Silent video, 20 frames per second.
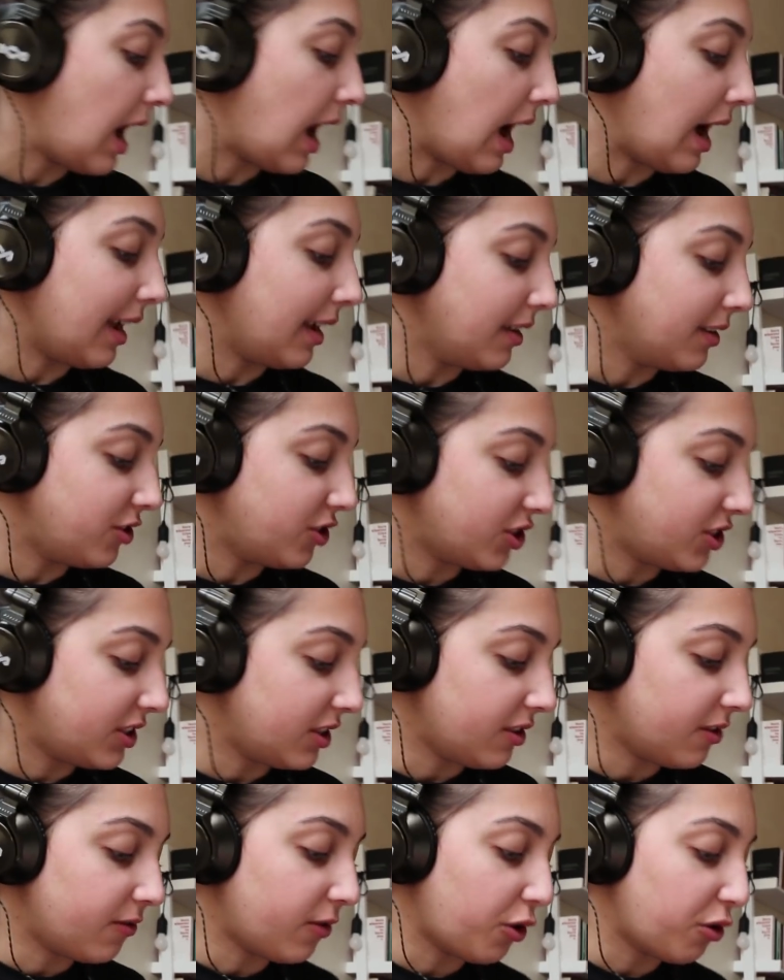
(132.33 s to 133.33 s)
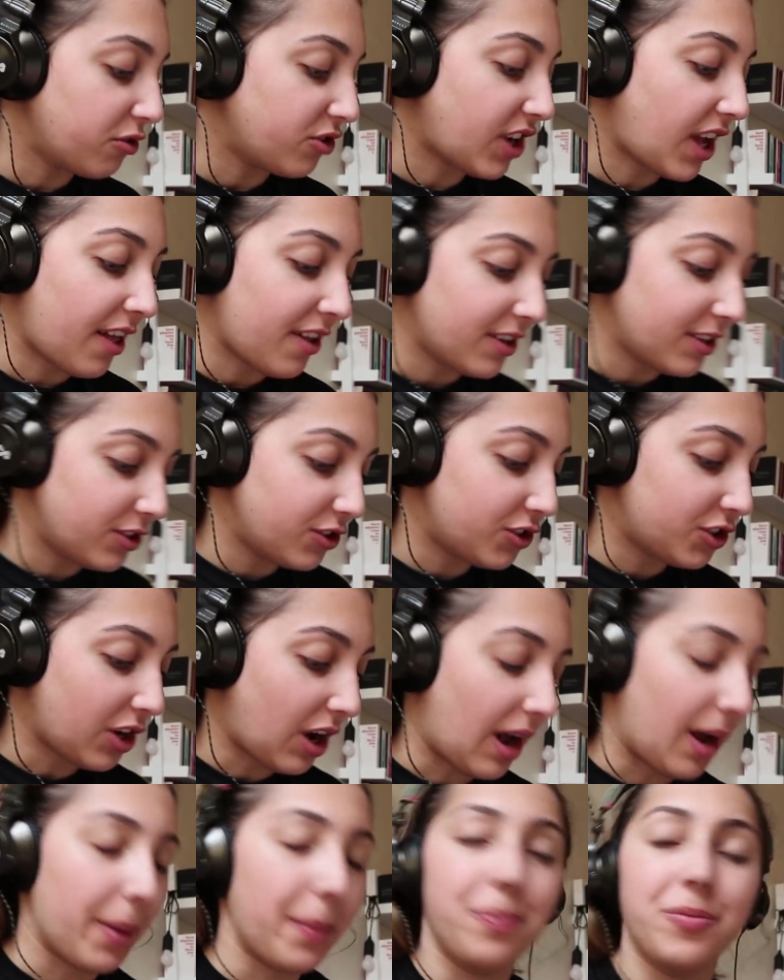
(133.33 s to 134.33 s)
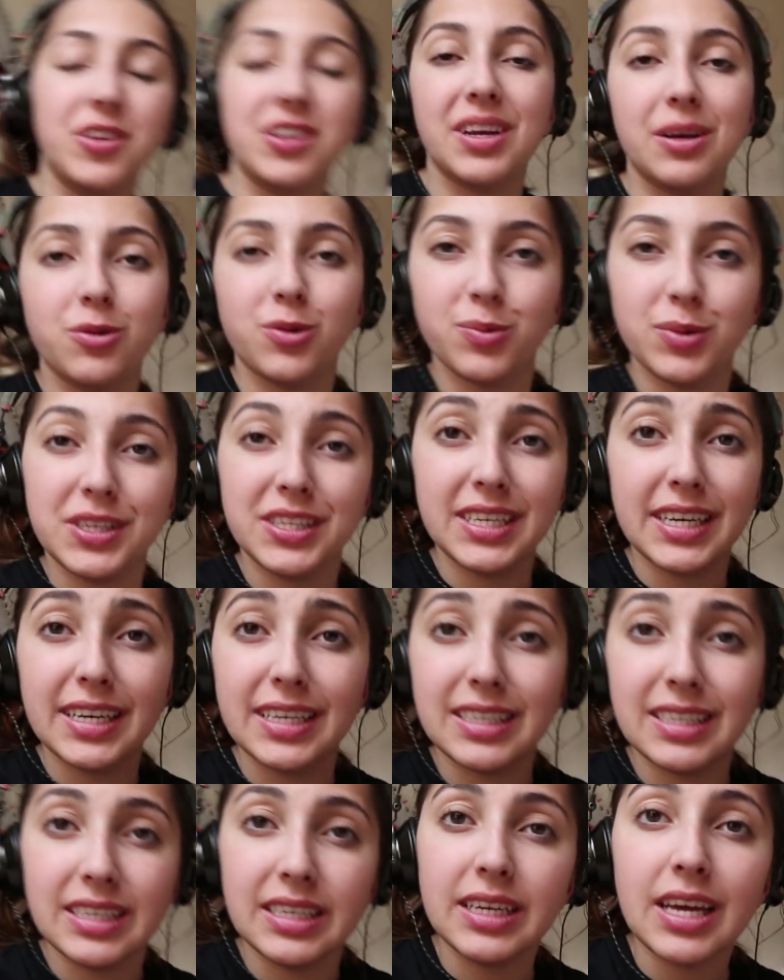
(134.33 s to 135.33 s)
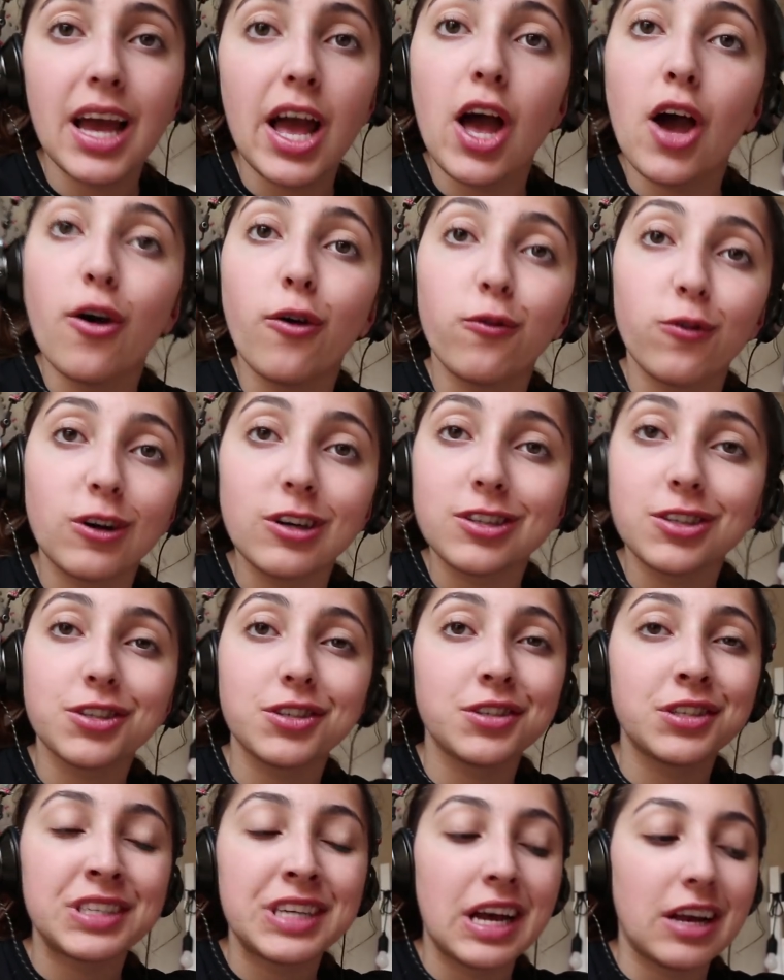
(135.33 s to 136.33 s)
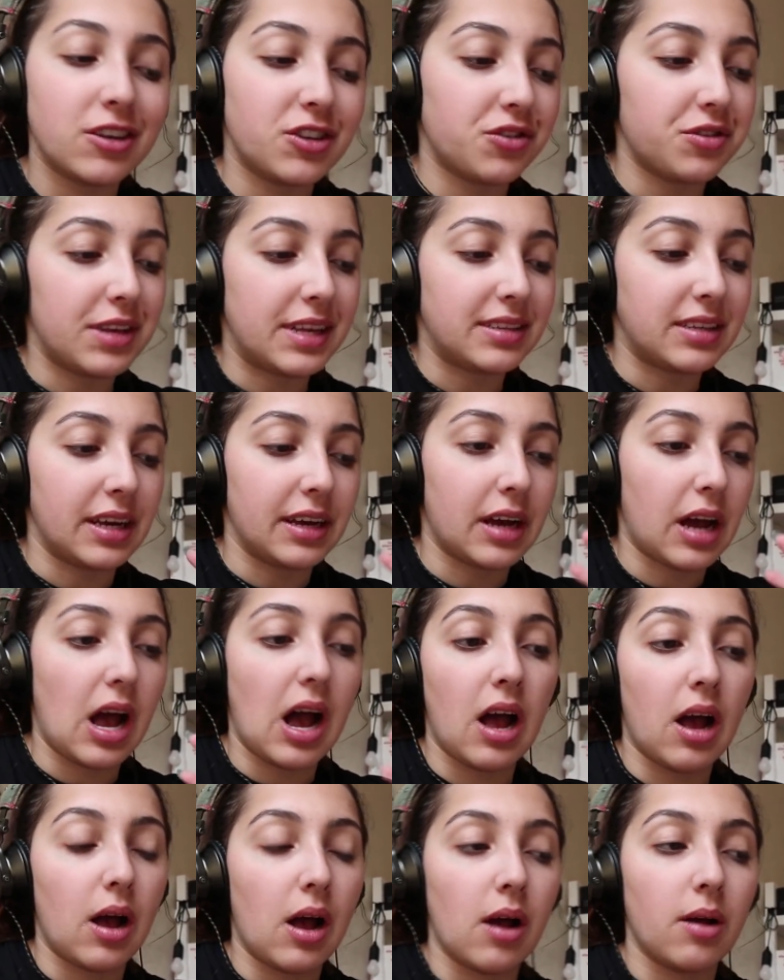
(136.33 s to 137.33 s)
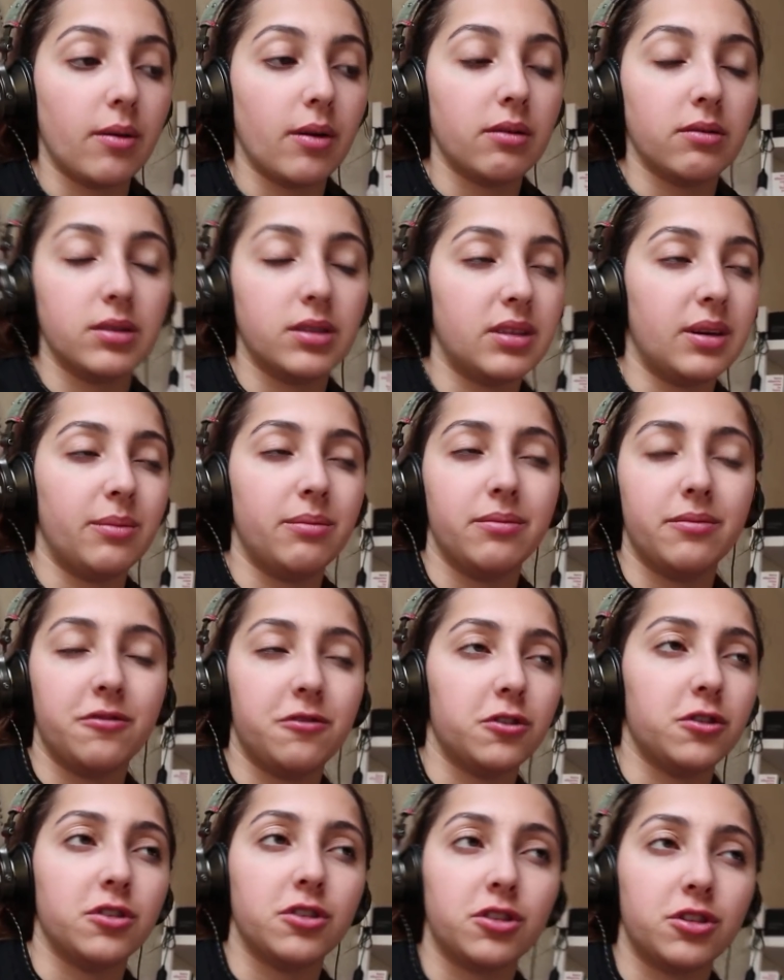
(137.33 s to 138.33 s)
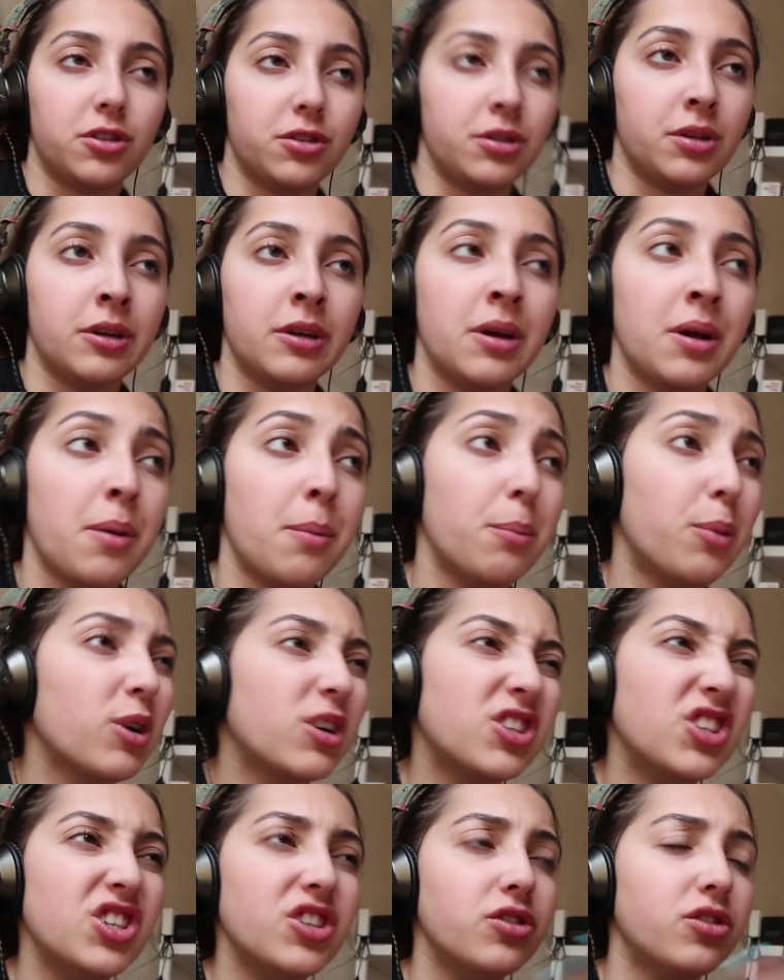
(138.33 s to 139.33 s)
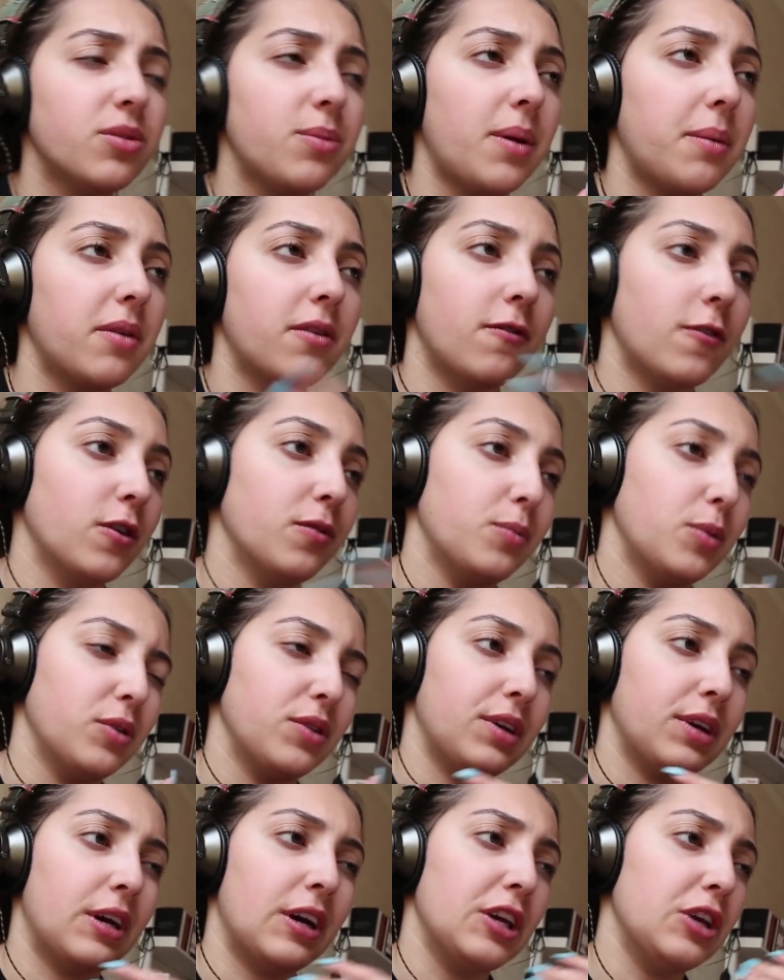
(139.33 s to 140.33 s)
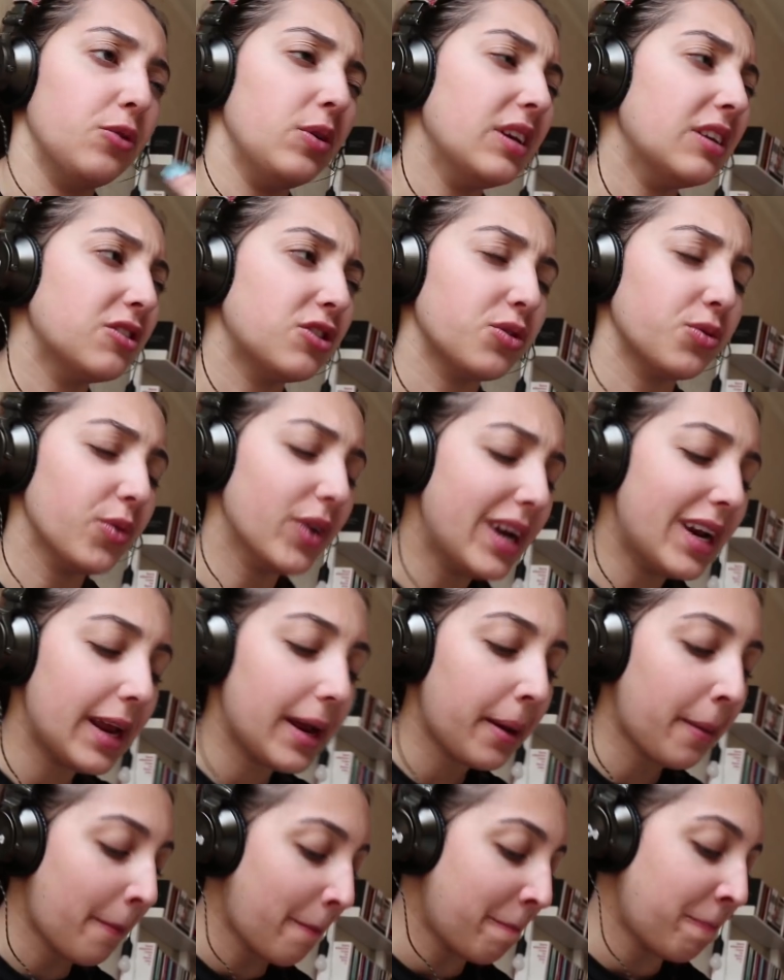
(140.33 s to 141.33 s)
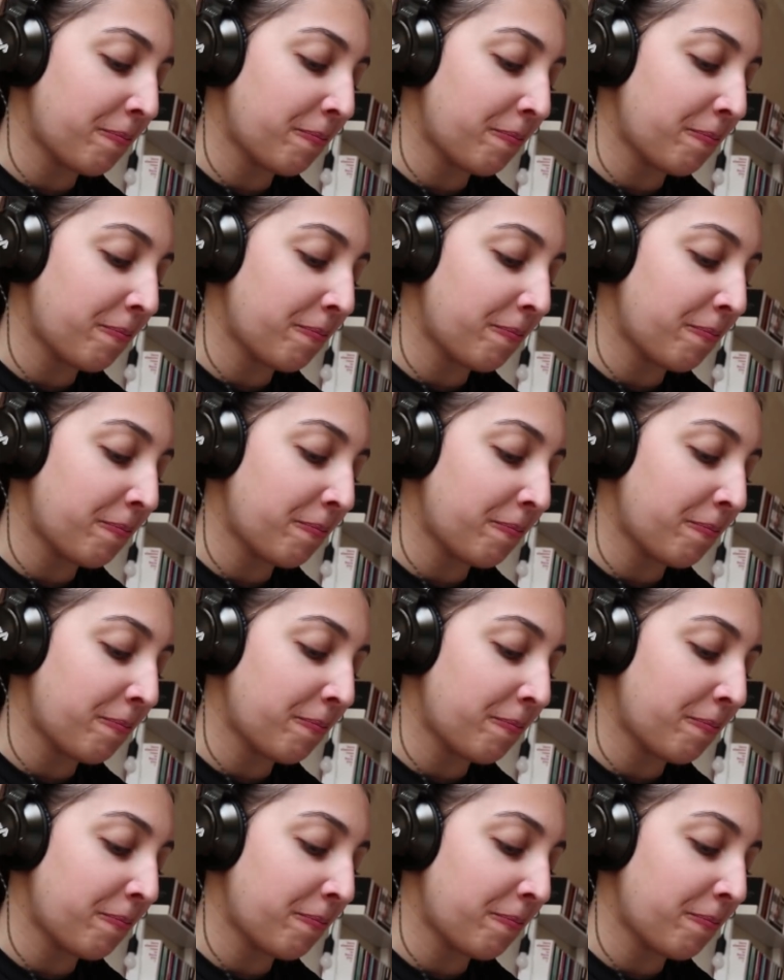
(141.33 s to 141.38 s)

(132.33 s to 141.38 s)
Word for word: I just did the photo challenge. Um, today was BTAT firsts, so that's like some first book to you. So maybe the first book that got you into reading.